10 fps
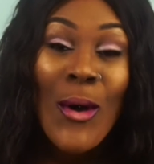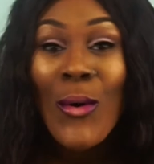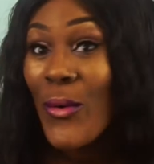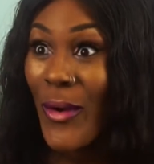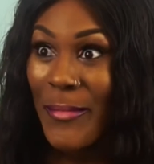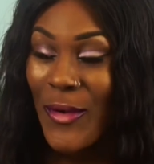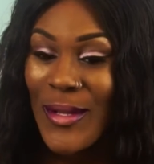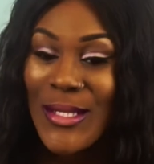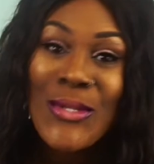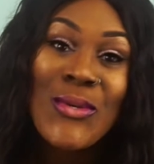or I'm
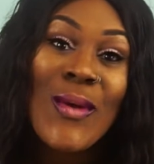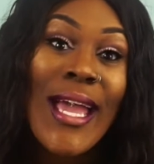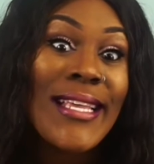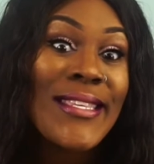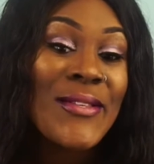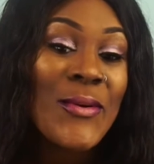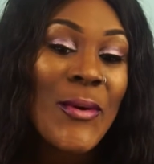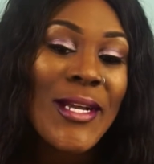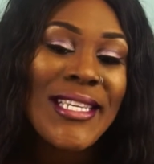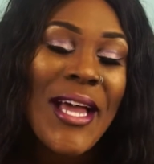going to do a
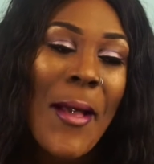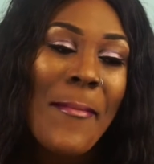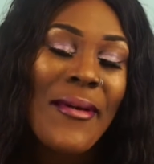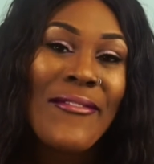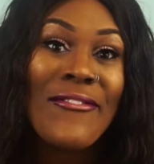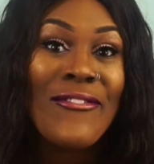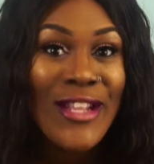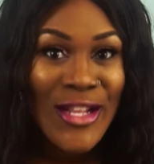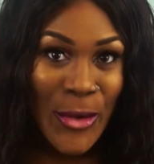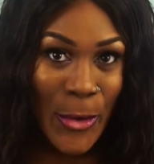story time video.